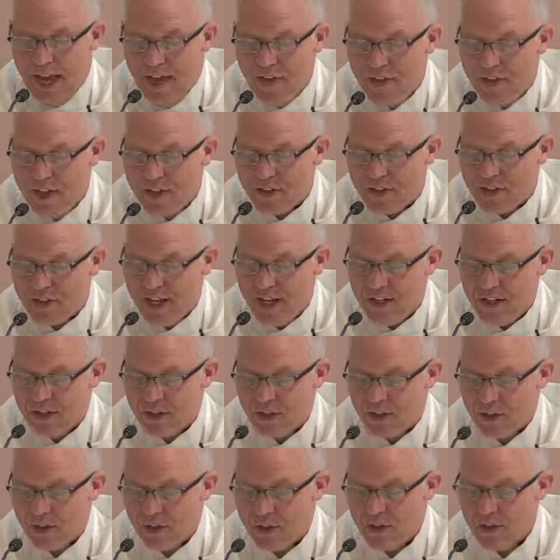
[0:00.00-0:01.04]
And they said
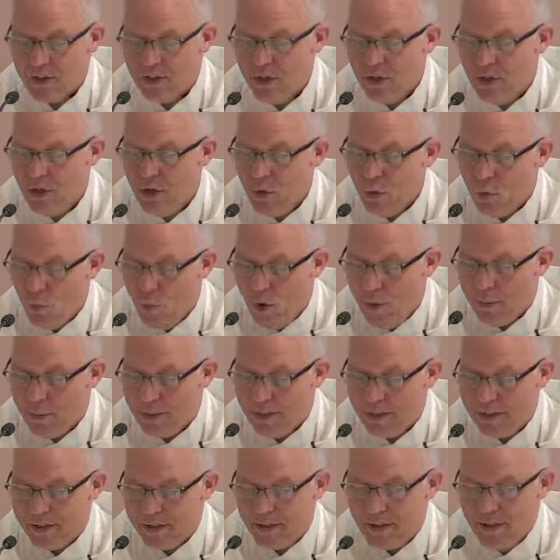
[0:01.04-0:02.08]
to her,
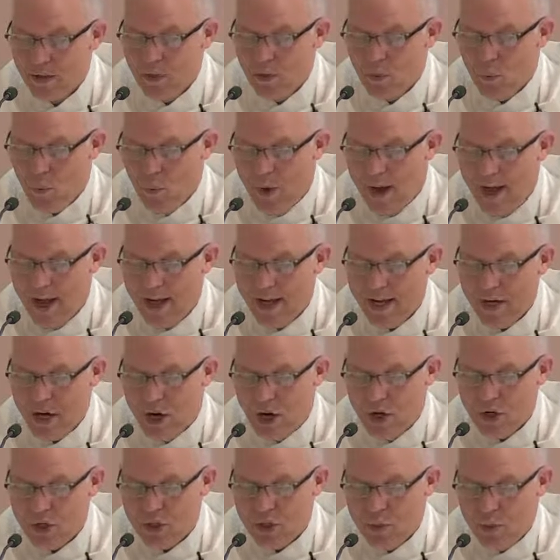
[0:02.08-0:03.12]
Woman, why
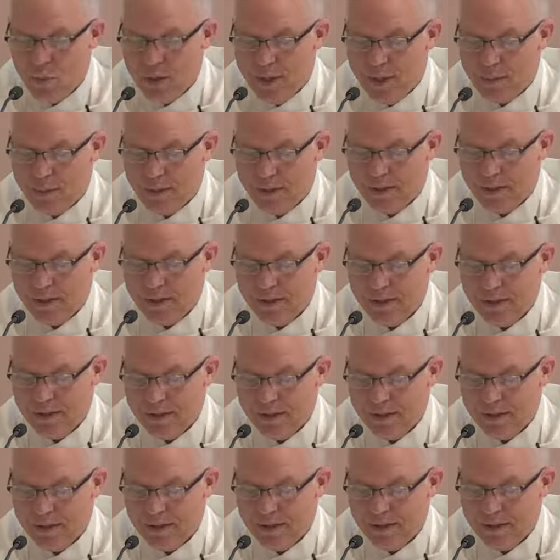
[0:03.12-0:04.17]
are you weeping?
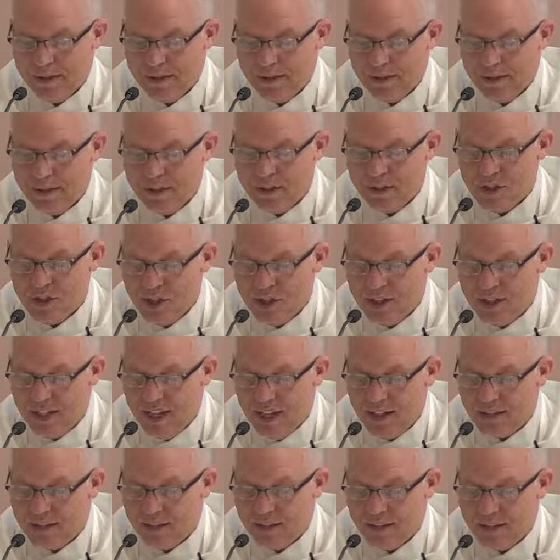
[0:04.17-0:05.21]
She
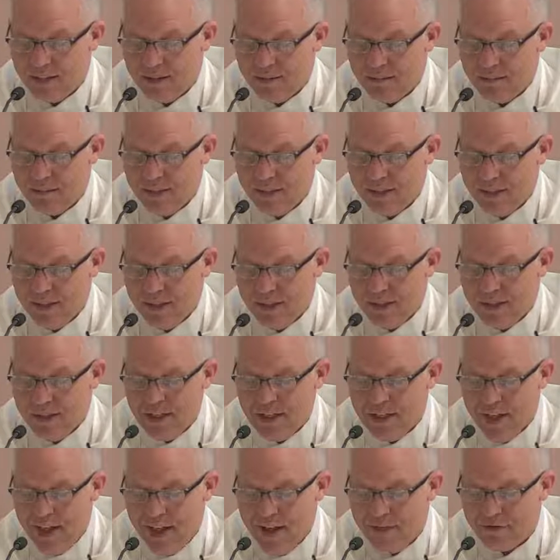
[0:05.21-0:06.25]
said to them,
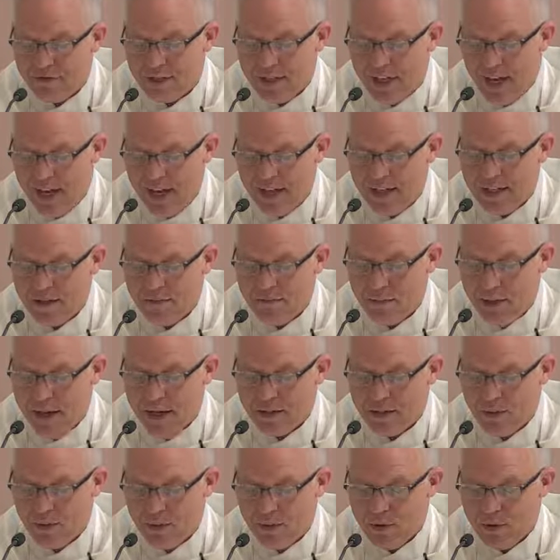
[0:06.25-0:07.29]
They have taken
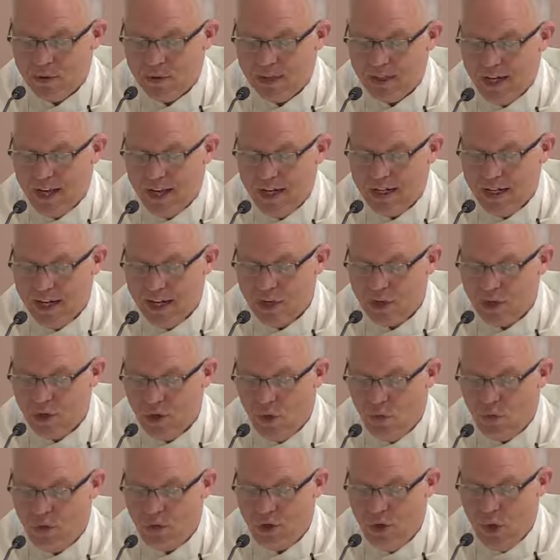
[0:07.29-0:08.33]
my Lord, and I
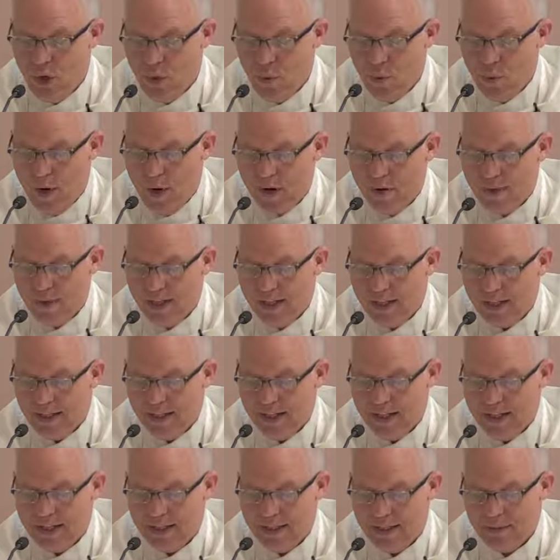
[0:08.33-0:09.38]
don't know where they
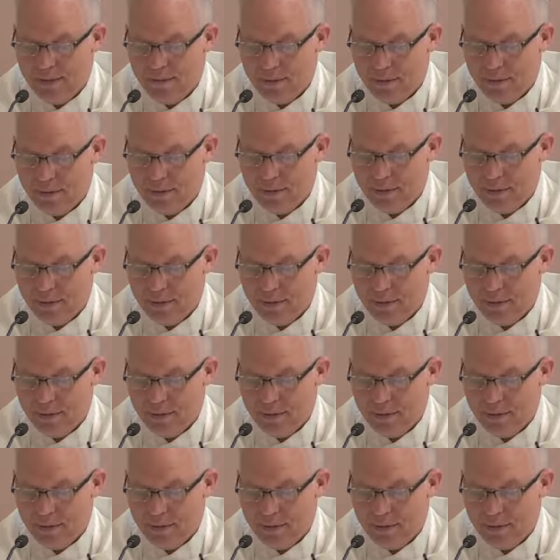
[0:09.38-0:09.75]
laid him.